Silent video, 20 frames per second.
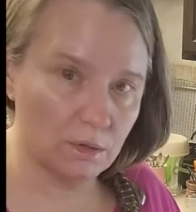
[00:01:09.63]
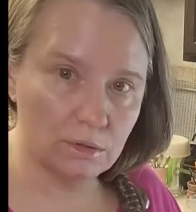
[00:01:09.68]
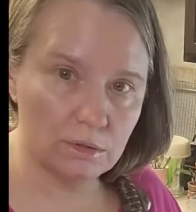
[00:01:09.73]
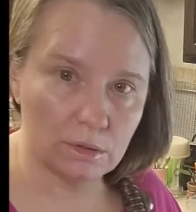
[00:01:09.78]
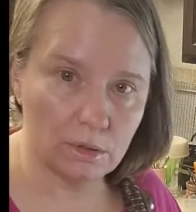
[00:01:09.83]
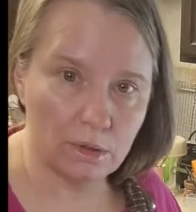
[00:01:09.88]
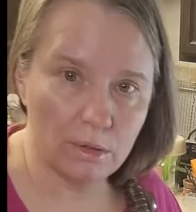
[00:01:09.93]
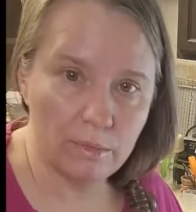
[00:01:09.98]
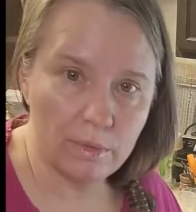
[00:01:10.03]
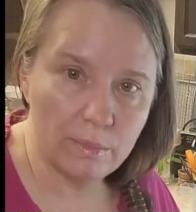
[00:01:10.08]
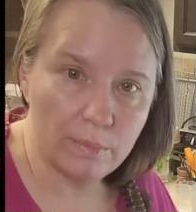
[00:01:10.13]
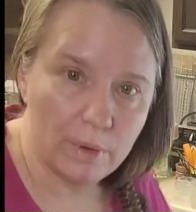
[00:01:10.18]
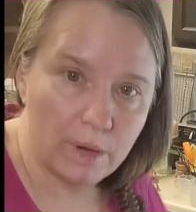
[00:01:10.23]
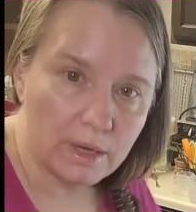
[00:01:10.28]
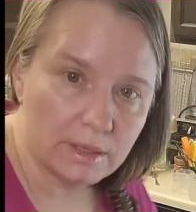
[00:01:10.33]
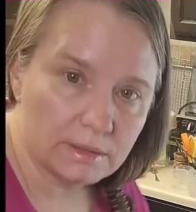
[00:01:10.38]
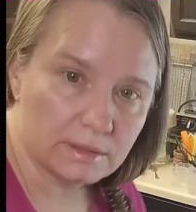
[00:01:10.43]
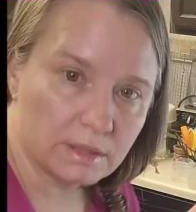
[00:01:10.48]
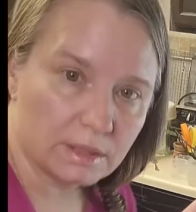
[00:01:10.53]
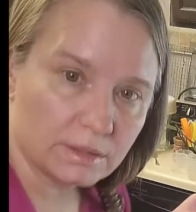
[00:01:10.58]
so let me
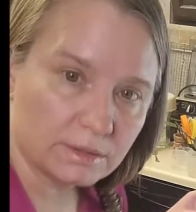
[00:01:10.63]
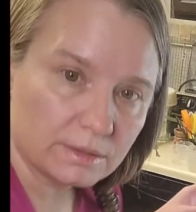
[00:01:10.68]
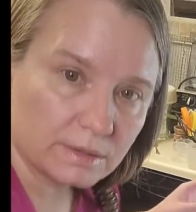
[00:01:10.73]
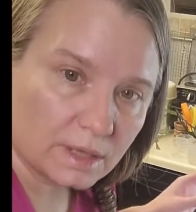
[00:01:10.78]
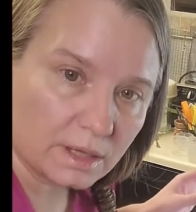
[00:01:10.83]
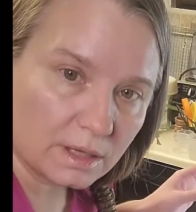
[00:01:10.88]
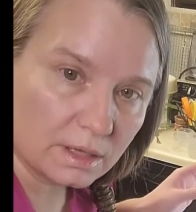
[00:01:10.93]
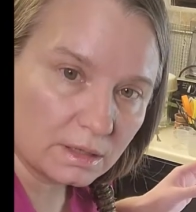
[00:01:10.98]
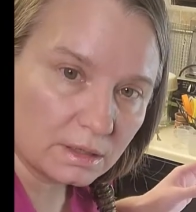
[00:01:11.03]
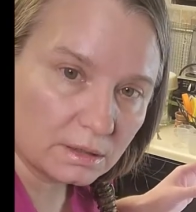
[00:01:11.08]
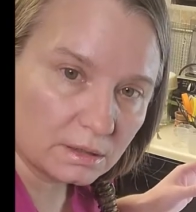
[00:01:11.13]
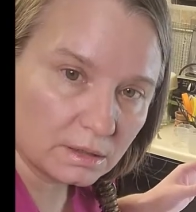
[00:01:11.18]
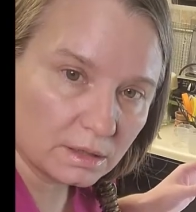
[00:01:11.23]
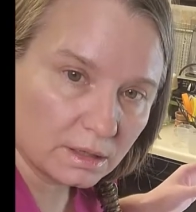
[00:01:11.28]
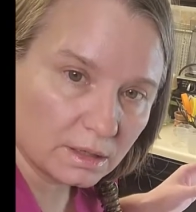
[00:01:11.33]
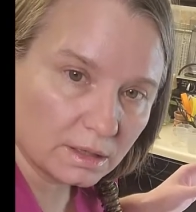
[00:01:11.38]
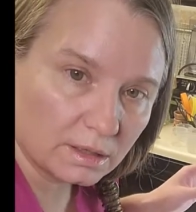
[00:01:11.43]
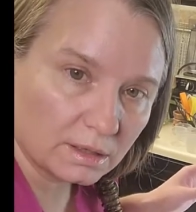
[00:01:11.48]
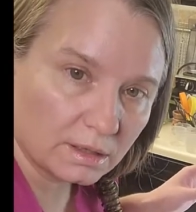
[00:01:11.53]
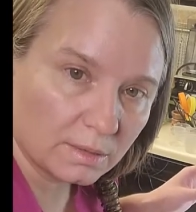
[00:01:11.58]
pause you a second
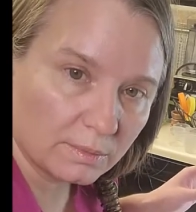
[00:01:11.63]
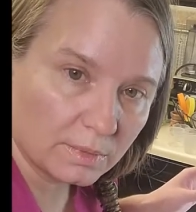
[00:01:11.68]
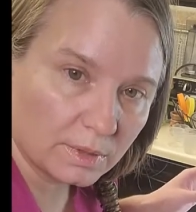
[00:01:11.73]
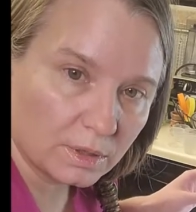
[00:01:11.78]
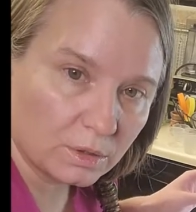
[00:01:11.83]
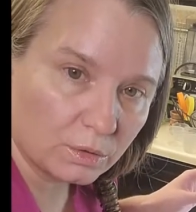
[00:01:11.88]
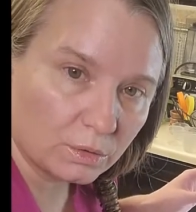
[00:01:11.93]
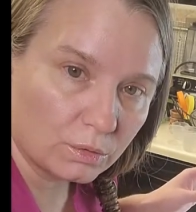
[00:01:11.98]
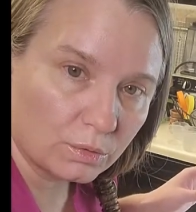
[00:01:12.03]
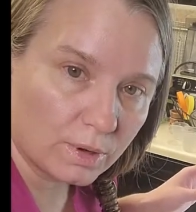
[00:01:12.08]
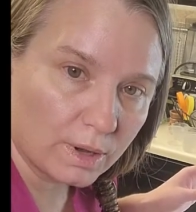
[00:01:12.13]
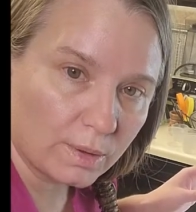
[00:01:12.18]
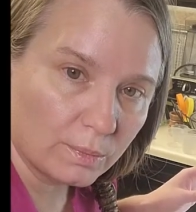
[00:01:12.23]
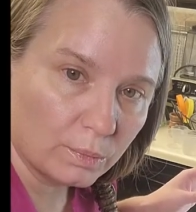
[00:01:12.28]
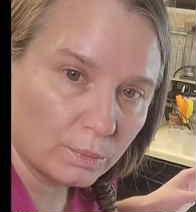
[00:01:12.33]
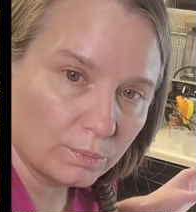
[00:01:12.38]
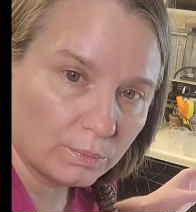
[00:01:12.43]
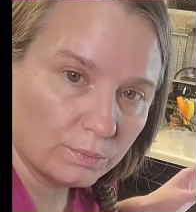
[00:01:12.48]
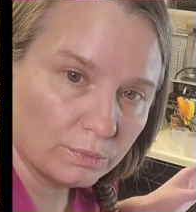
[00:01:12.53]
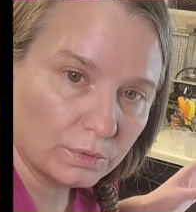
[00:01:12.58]
and let me go grab
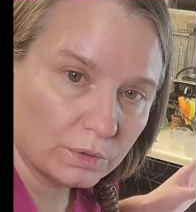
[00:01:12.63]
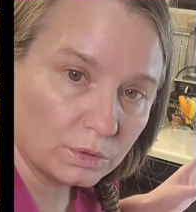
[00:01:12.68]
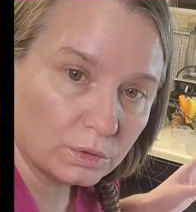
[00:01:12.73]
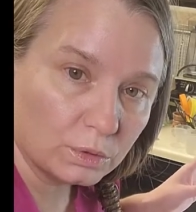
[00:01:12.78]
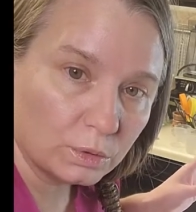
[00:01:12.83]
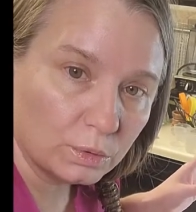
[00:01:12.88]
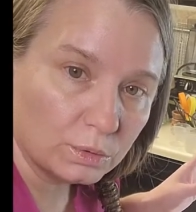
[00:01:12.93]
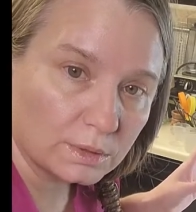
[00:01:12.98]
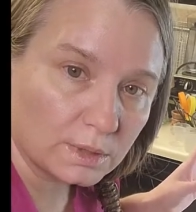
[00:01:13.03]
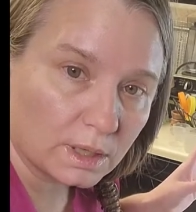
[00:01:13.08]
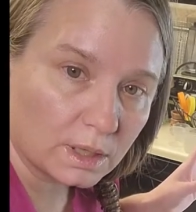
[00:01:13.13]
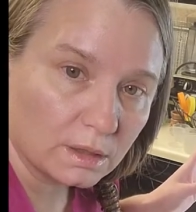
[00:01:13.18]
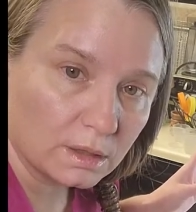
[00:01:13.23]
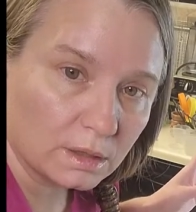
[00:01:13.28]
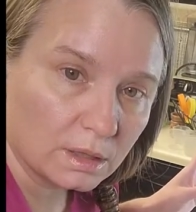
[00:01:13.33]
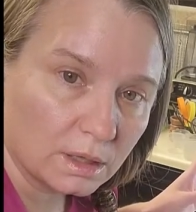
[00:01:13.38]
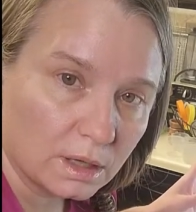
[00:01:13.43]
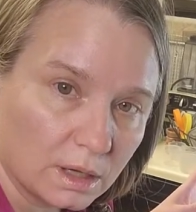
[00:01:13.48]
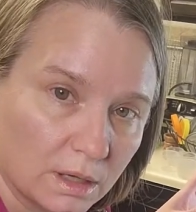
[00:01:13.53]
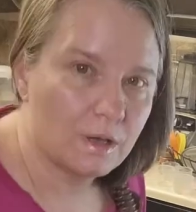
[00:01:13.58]
the
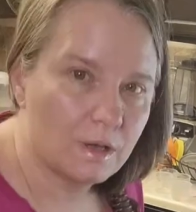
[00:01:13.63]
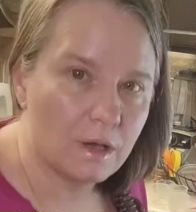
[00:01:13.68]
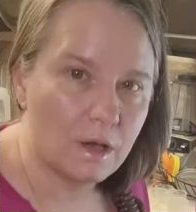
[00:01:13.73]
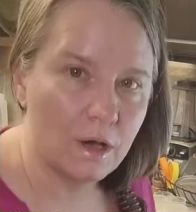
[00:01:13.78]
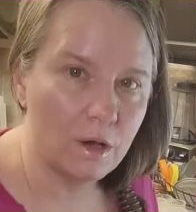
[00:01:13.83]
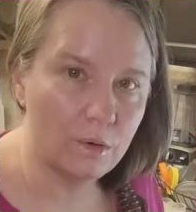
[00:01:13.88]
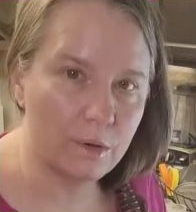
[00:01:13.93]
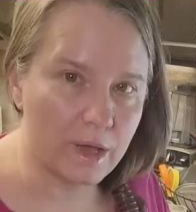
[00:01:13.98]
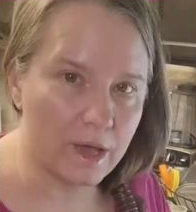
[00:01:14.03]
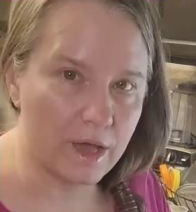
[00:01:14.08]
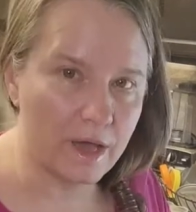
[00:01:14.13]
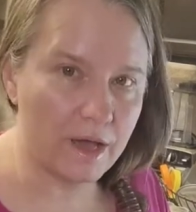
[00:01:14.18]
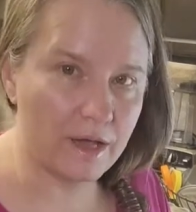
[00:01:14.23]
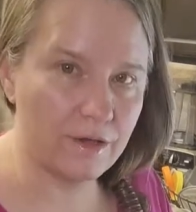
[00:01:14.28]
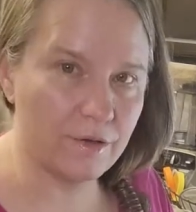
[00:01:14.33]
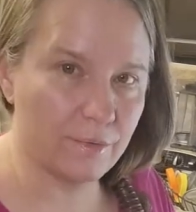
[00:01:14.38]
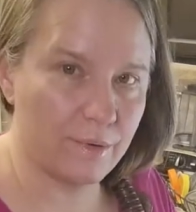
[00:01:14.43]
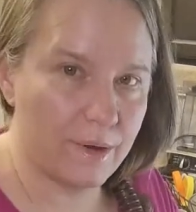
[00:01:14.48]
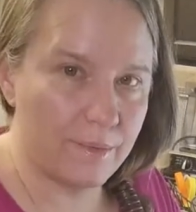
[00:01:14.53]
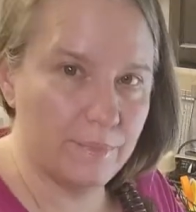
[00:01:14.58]
2-second thing. Okay, I
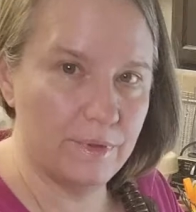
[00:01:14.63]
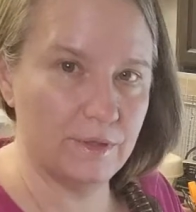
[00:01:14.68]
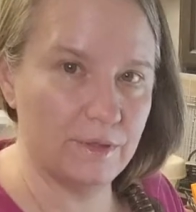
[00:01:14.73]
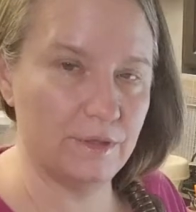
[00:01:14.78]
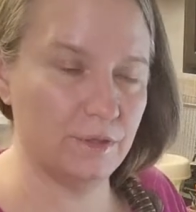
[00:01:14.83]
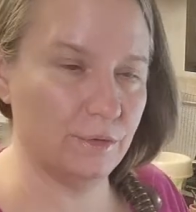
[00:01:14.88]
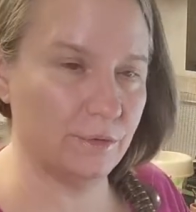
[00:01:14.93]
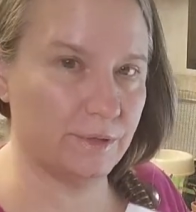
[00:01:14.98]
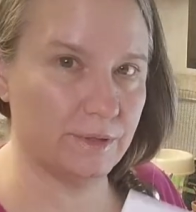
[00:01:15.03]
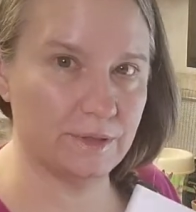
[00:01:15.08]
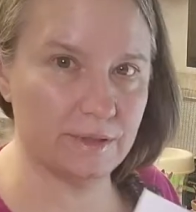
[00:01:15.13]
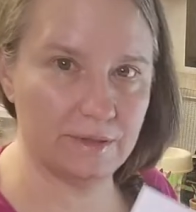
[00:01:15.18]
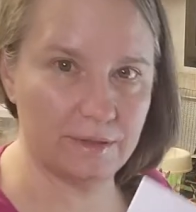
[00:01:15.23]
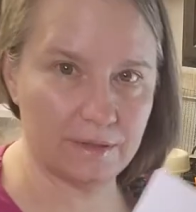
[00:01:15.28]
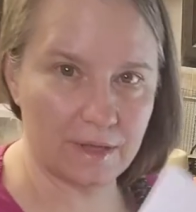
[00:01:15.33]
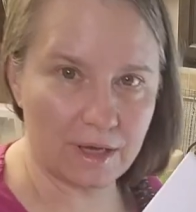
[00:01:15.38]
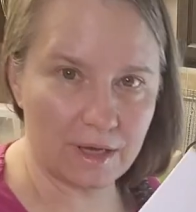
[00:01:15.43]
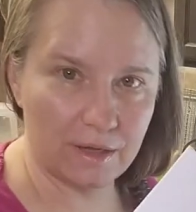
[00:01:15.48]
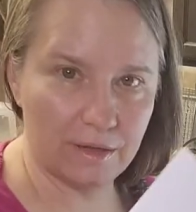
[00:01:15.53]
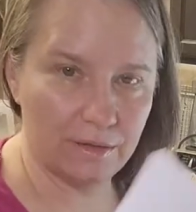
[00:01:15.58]
grabbed the
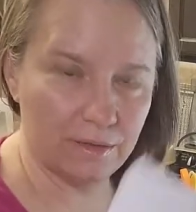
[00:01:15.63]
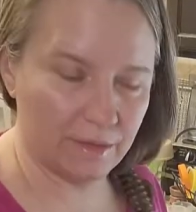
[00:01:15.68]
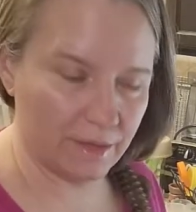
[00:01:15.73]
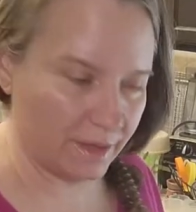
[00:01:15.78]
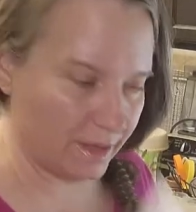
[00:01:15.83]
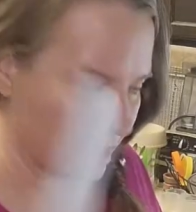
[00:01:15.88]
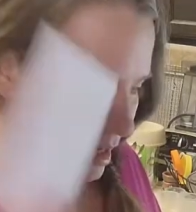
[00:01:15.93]
2-second thing